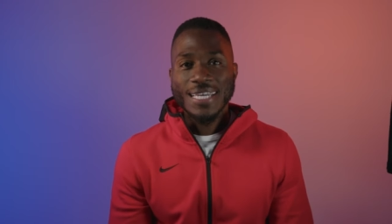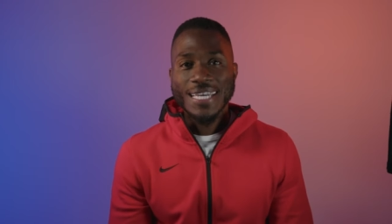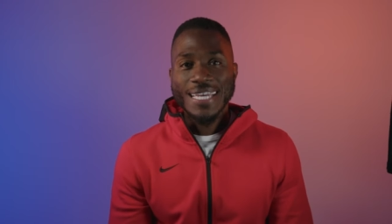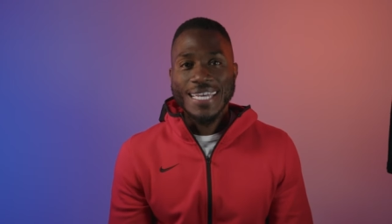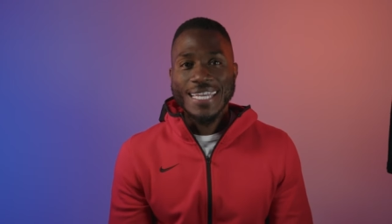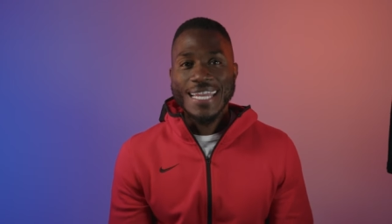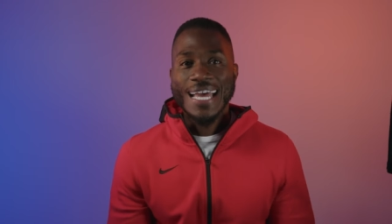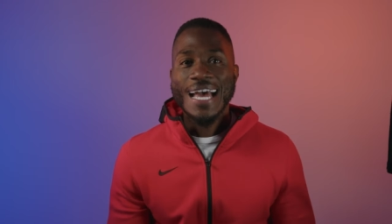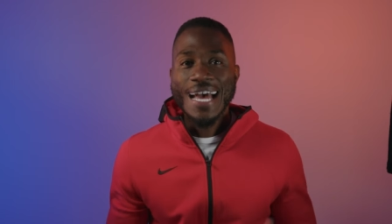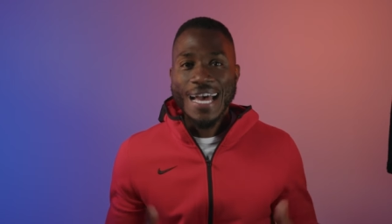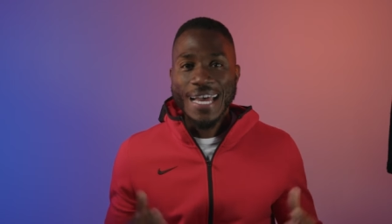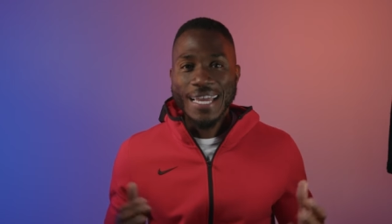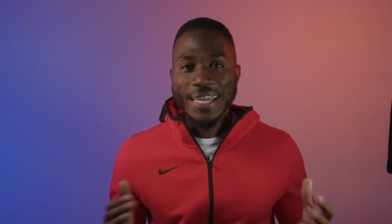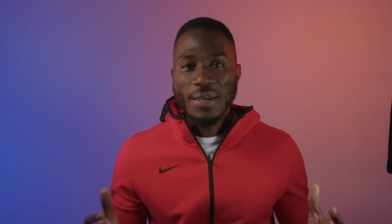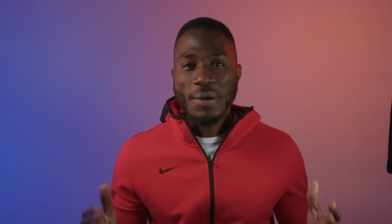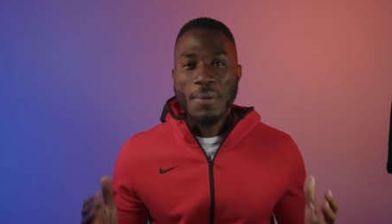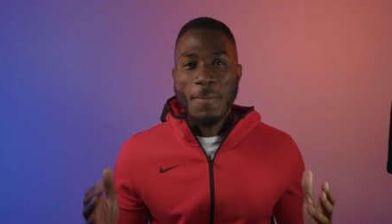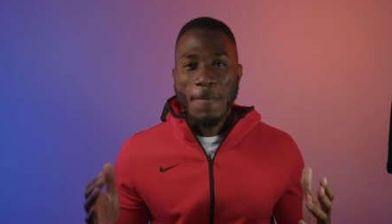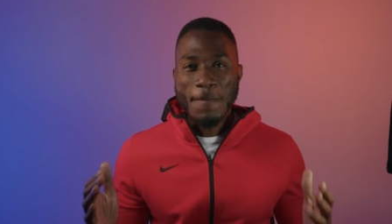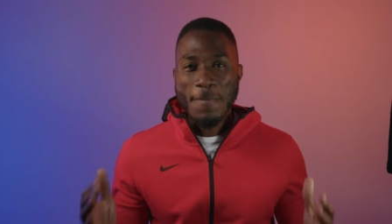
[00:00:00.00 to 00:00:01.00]
and I
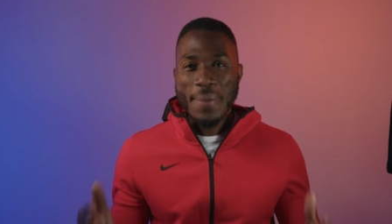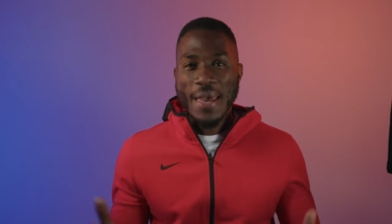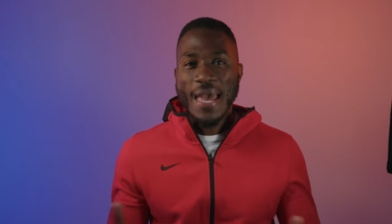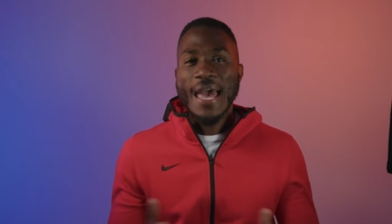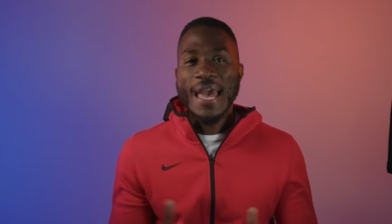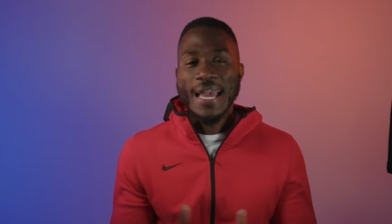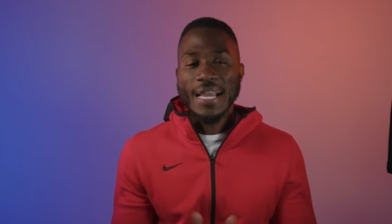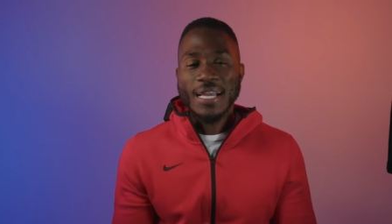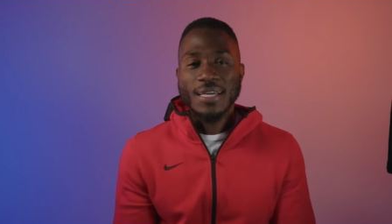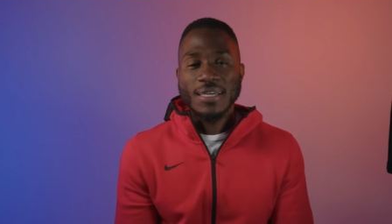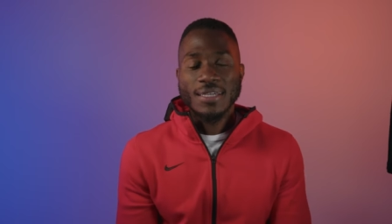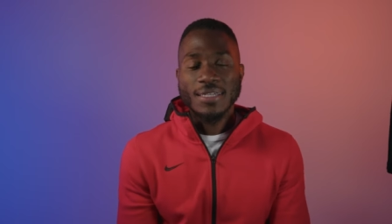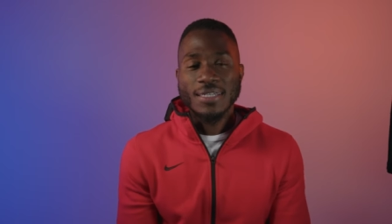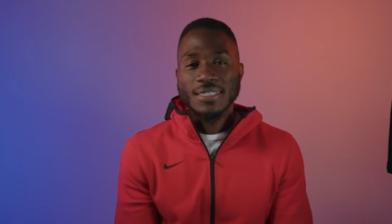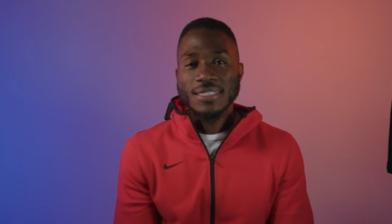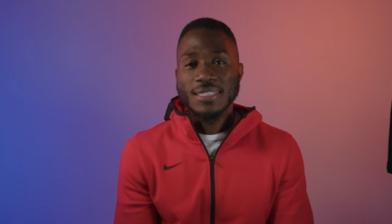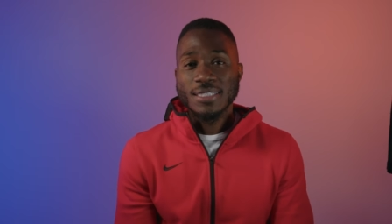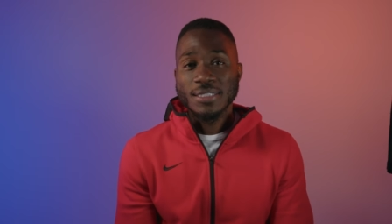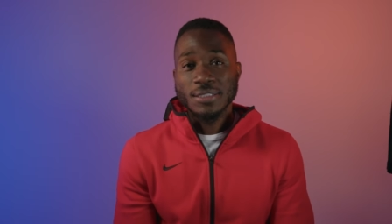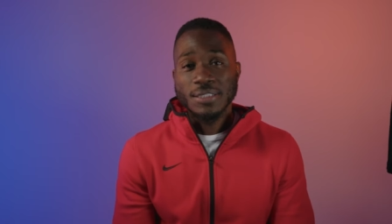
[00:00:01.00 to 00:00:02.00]
am back
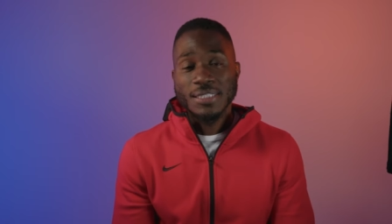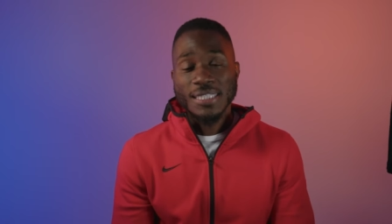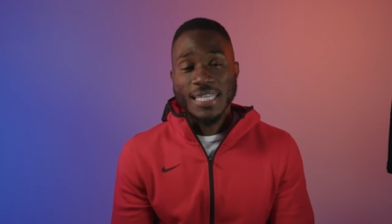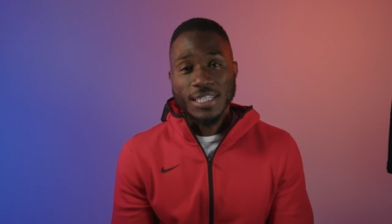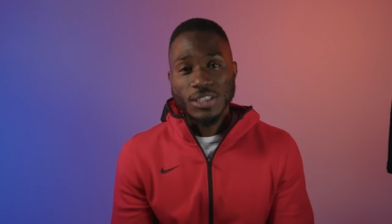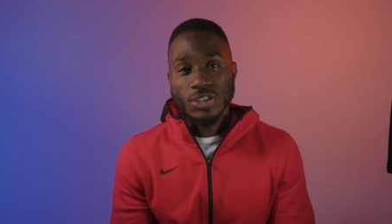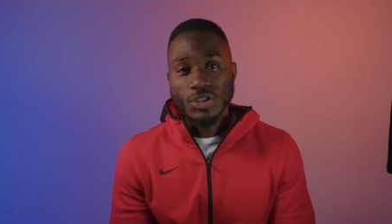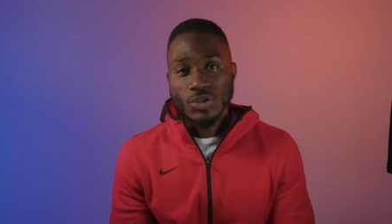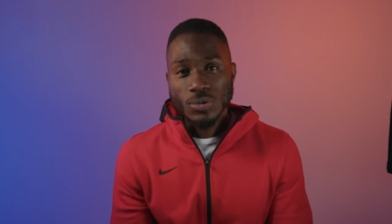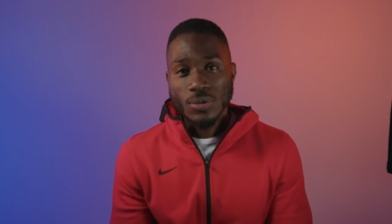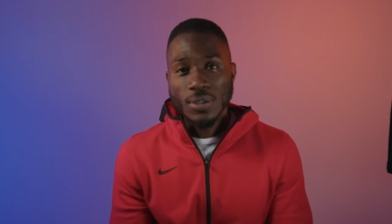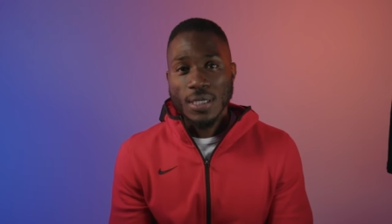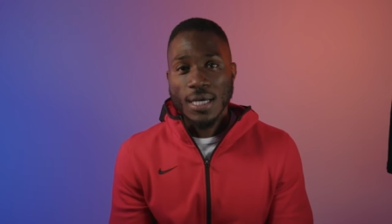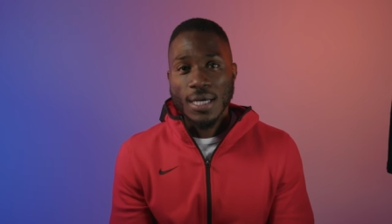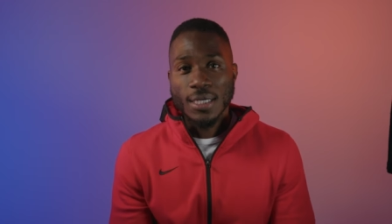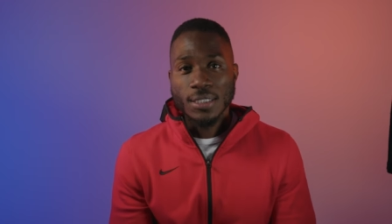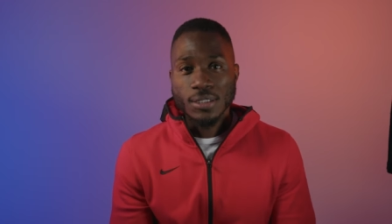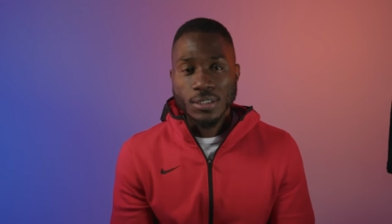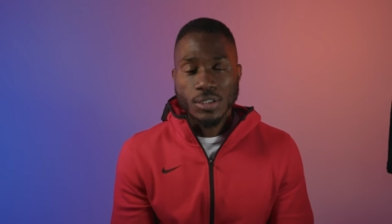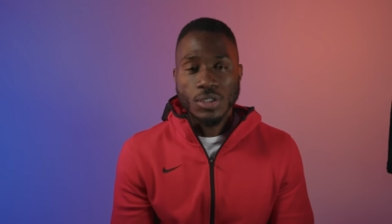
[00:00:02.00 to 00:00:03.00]
to let you
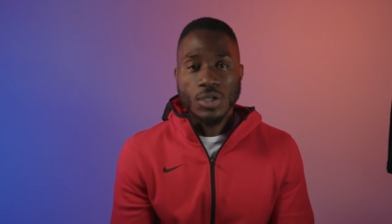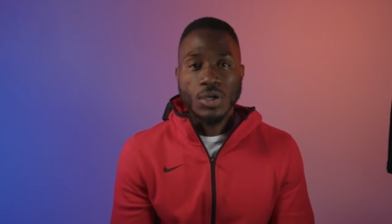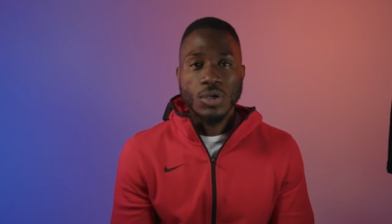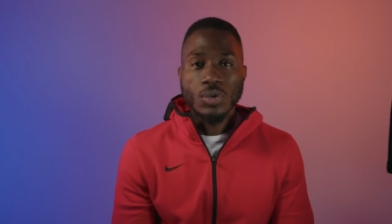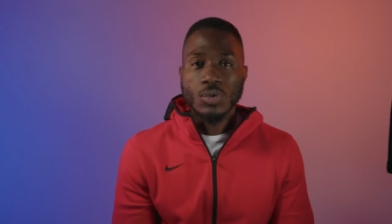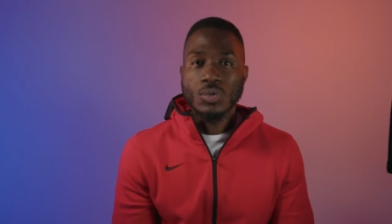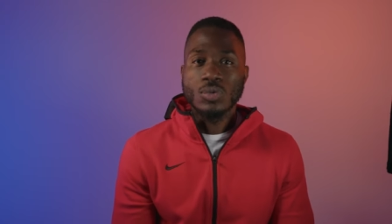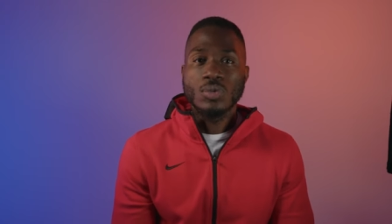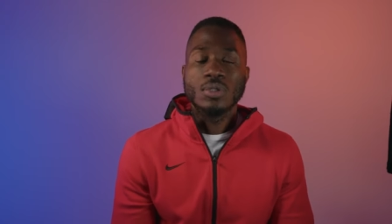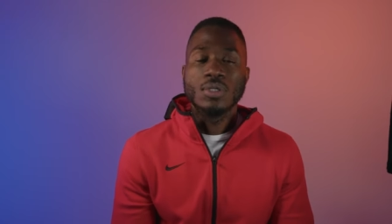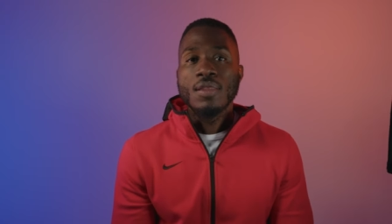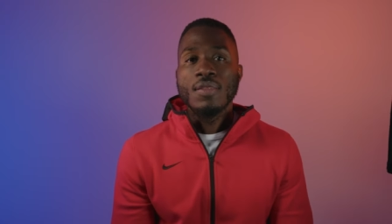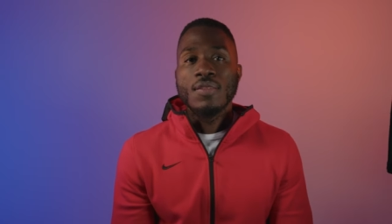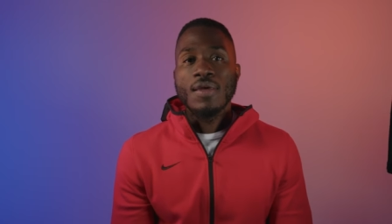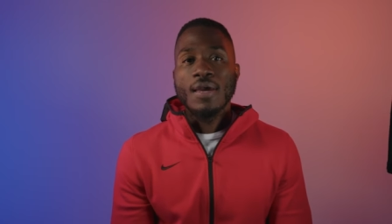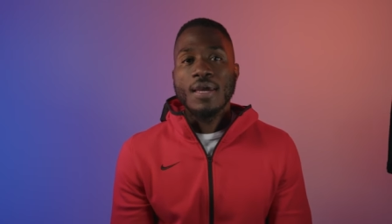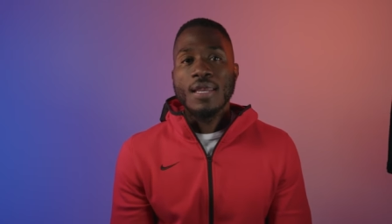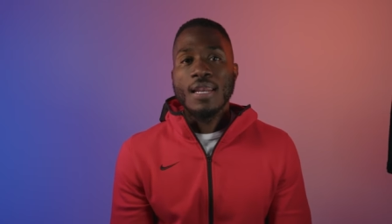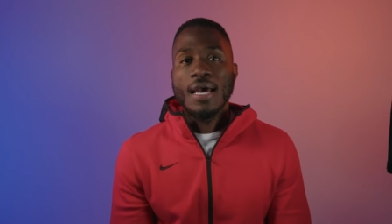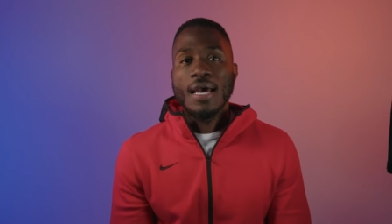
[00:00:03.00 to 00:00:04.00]
guys know that